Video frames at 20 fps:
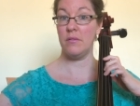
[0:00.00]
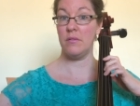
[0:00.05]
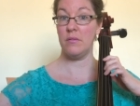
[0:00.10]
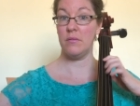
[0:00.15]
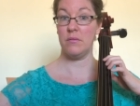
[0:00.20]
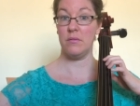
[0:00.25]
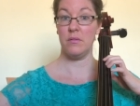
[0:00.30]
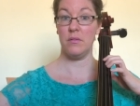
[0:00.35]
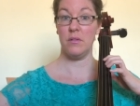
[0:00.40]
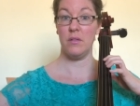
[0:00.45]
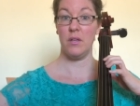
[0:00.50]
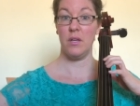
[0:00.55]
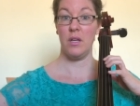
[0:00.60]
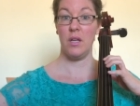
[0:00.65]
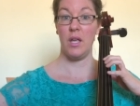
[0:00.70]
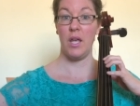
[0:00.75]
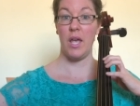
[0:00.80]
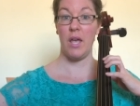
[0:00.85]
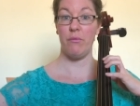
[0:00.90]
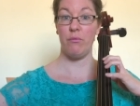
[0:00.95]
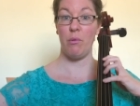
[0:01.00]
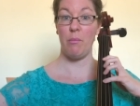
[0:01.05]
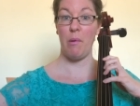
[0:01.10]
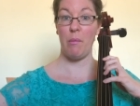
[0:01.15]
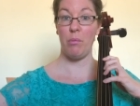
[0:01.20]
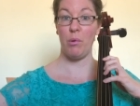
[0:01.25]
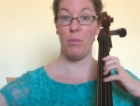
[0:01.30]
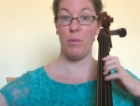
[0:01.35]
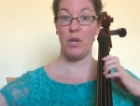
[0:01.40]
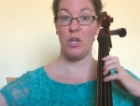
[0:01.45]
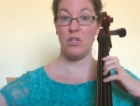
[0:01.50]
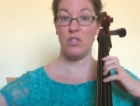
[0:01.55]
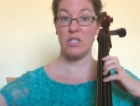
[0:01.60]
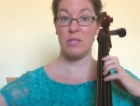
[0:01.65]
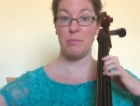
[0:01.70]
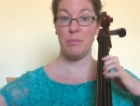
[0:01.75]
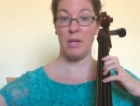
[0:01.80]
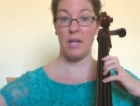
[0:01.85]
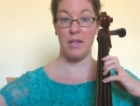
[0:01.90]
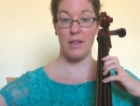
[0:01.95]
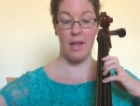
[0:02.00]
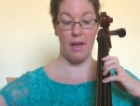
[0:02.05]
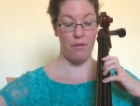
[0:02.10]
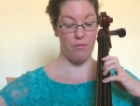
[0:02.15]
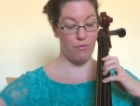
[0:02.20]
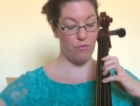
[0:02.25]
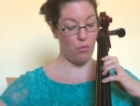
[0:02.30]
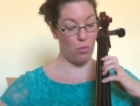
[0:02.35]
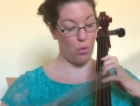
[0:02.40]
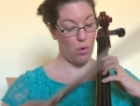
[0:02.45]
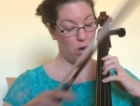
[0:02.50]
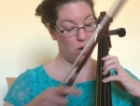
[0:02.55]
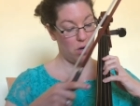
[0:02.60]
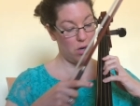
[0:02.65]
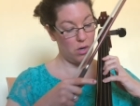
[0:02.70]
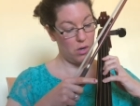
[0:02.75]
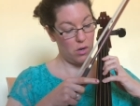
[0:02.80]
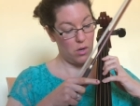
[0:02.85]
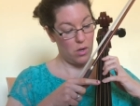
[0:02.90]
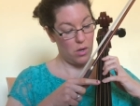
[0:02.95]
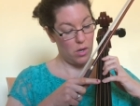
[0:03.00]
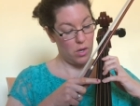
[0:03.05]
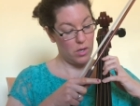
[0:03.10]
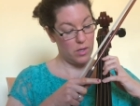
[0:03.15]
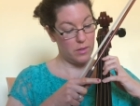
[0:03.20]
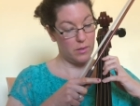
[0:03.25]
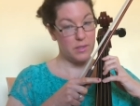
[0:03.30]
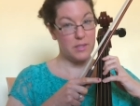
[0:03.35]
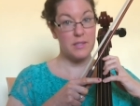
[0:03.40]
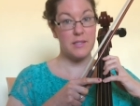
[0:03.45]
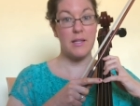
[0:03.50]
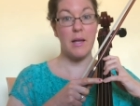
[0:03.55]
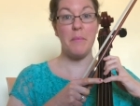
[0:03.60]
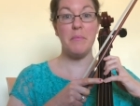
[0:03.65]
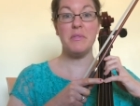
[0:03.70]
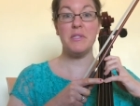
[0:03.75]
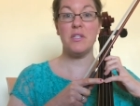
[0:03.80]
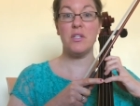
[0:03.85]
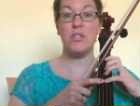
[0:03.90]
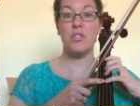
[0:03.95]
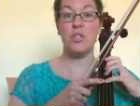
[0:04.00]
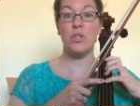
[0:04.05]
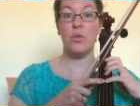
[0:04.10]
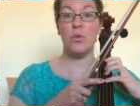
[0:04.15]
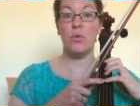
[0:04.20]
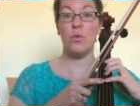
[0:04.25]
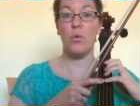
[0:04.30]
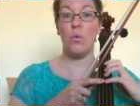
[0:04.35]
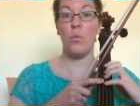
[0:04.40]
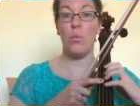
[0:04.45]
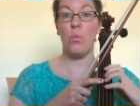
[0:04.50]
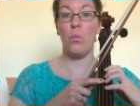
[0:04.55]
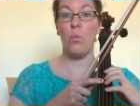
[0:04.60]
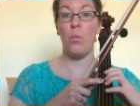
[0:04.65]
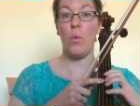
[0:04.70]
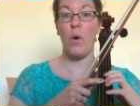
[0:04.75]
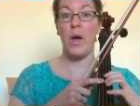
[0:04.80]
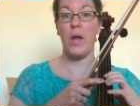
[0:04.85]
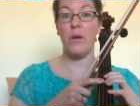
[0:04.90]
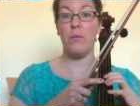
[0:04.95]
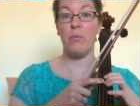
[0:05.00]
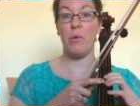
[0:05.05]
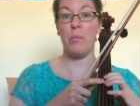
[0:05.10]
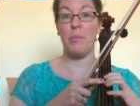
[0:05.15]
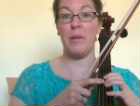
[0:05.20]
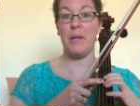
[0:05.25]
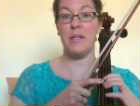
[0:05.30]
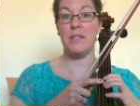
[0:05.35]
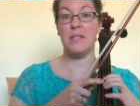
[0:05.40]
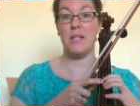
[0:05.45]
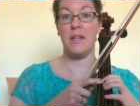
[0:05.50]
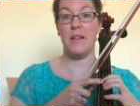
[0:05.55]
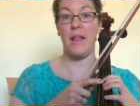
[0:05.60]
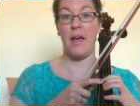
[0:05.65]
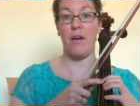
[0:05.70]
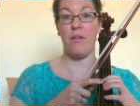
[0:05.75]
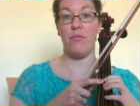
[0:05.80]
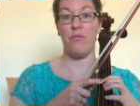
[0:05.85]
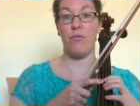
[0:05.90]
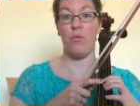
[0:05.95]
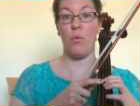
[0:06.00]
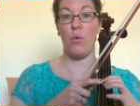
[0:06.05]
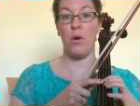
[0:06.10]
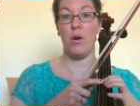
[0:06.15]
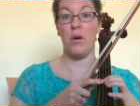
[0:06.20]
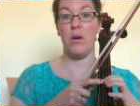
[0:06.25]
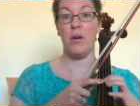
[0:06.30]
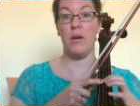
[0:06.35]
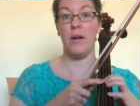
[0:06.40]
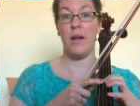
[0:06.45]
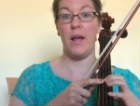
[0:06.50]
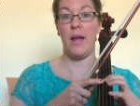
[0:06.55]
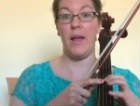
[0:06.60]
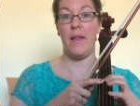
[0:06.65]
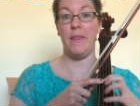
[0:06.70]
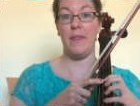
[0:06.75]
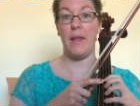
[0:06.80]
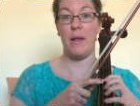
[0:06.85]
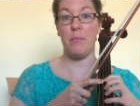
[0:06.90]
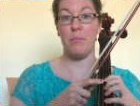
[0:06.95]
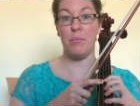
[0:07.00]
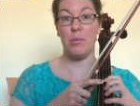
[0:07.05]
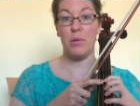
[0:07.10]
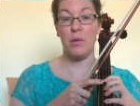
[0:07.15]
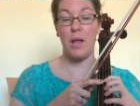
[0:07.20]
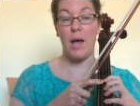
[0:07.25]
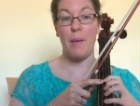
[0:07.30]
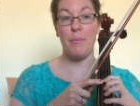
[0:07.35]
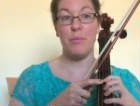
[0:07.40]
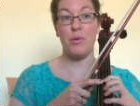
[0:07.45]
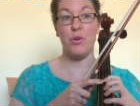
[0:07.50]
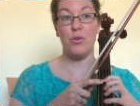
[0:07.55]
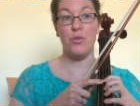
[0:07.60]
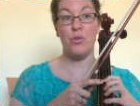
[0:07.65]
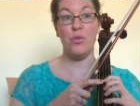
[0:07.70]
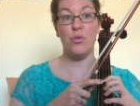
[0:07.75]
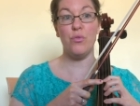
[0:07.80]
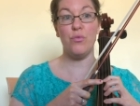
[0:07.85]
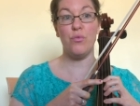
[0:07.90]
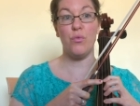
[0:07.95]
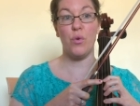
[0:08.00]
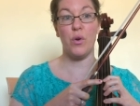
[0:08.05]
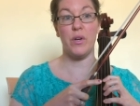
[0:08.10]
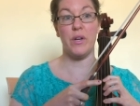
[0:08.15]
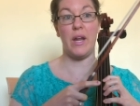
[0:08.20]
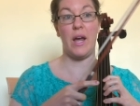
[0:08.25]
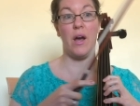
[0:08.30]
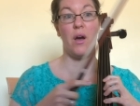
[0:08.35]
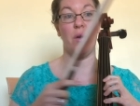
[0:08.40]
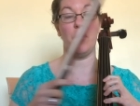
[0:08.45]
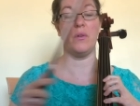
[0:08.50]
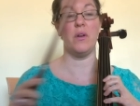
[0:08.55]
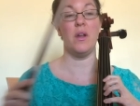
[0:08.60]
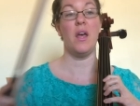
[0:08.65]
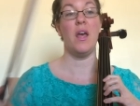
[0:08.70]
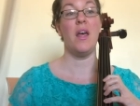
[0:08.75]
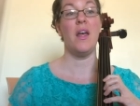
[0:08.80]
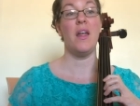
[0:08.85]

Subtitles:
And remember where you just played that 4? Substitute 1 replacing that 4, and then plop your new 4 down.